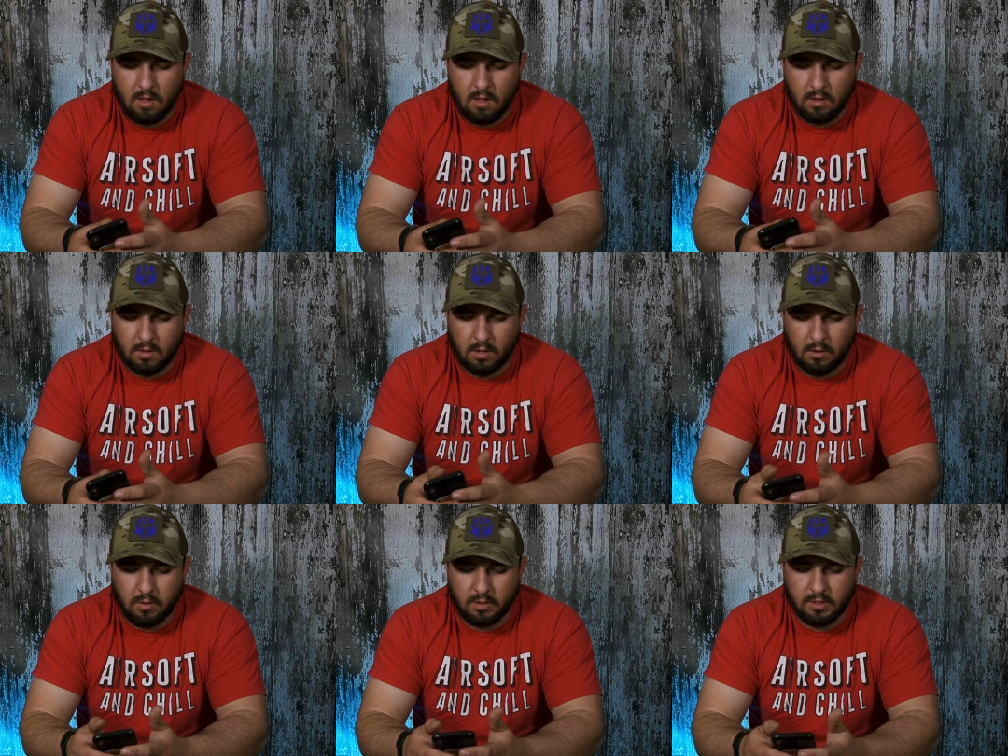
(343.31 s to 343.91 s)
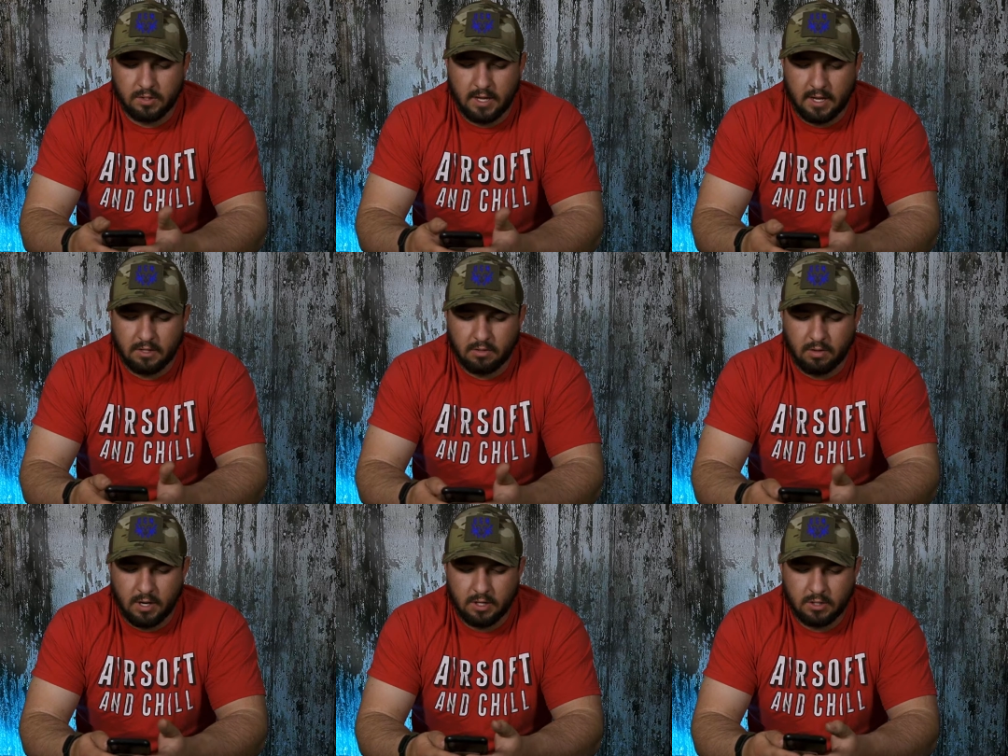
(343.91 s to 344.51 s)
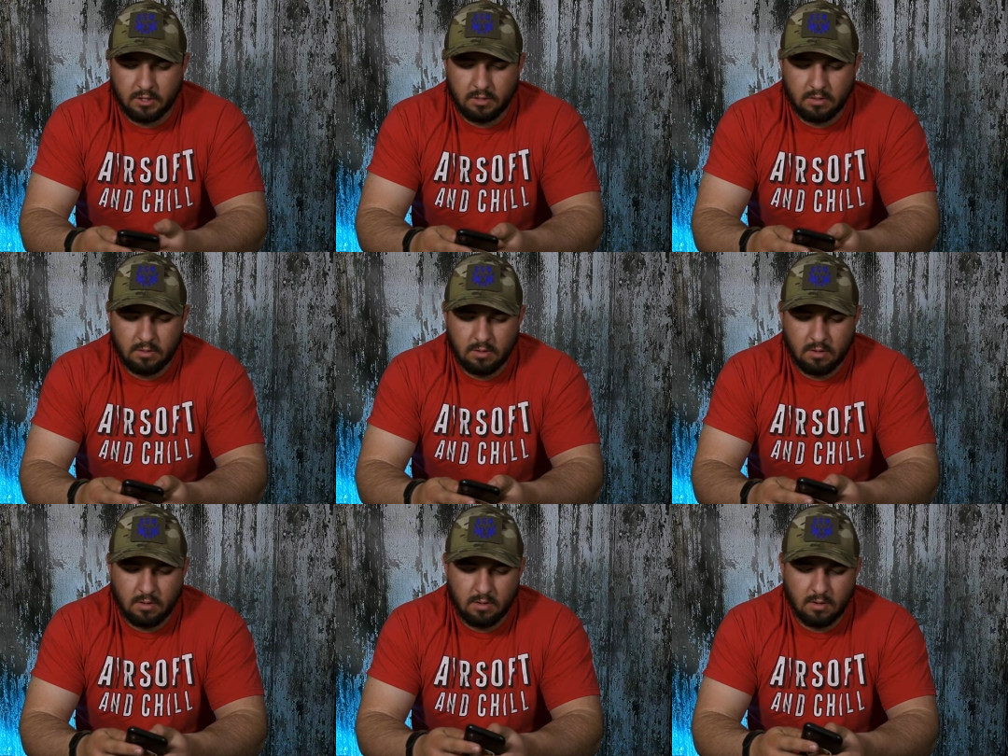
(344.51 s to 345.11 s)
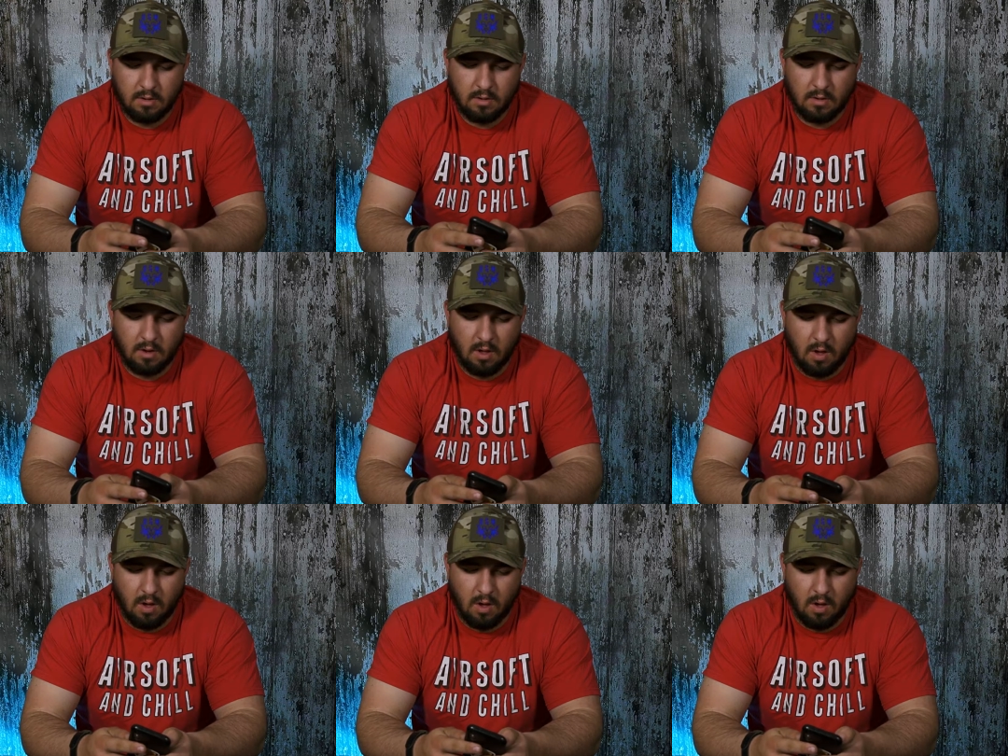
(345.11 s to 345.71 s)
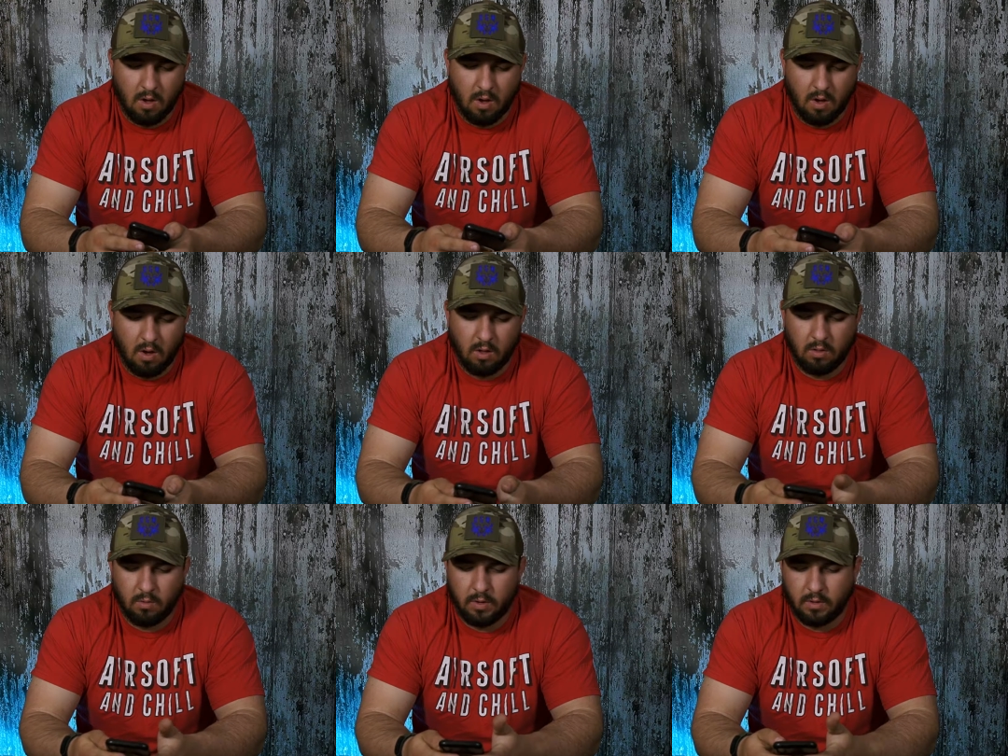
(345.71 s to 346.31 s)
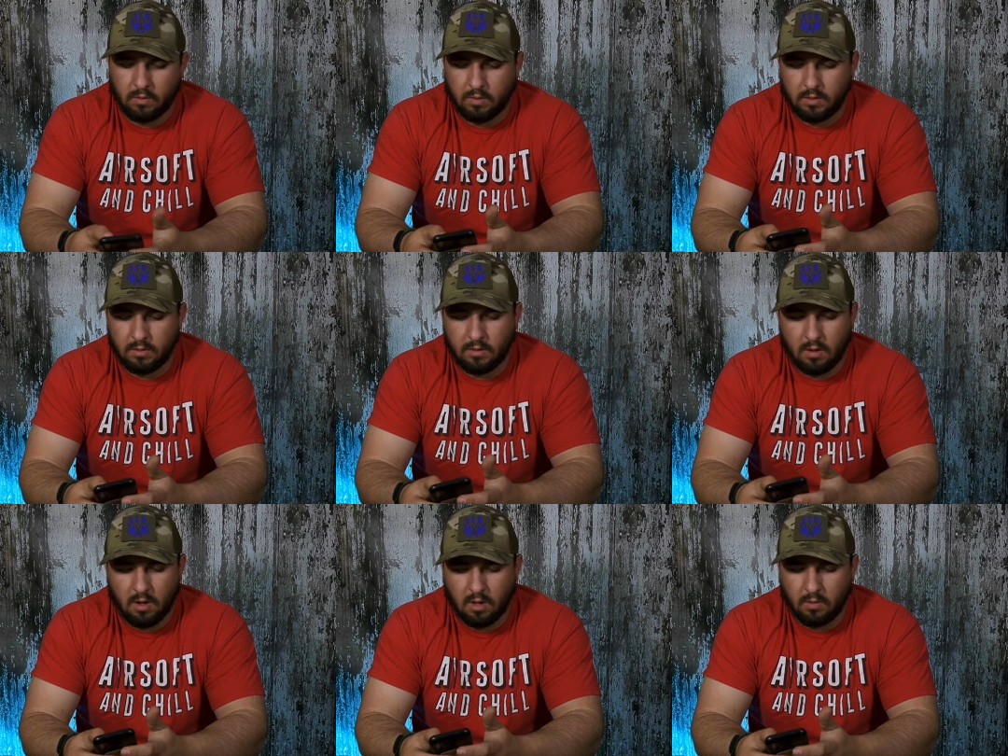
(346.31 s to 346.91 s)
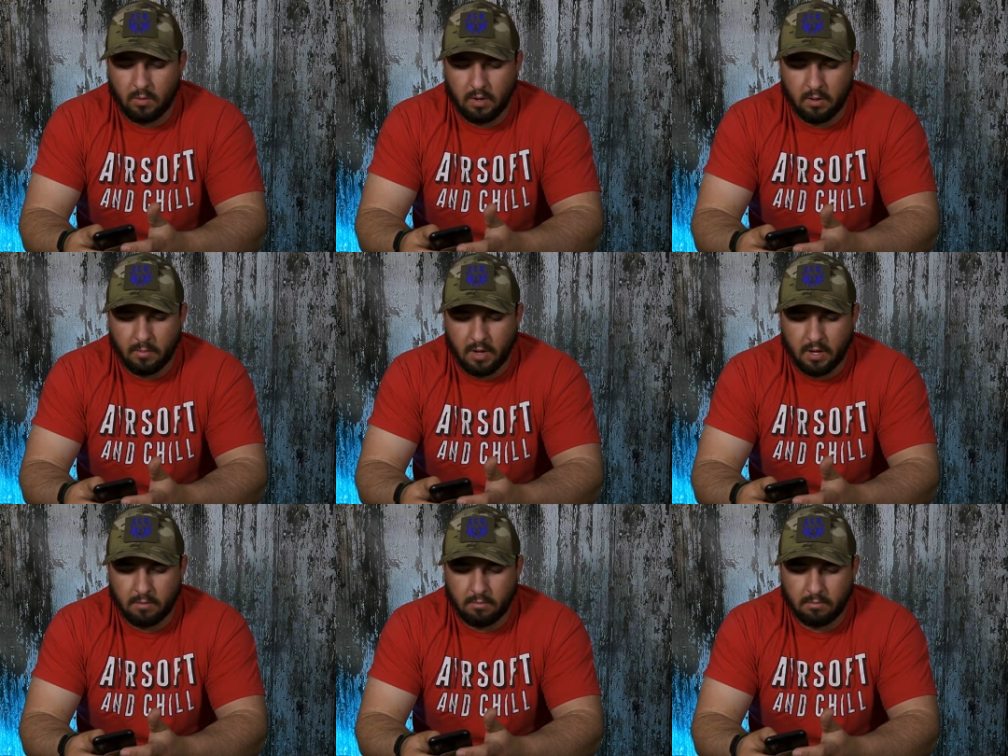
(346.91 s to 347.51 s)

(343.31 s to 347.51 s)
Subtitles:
Go to your saturation, all the way to 1, all the way to the bottom.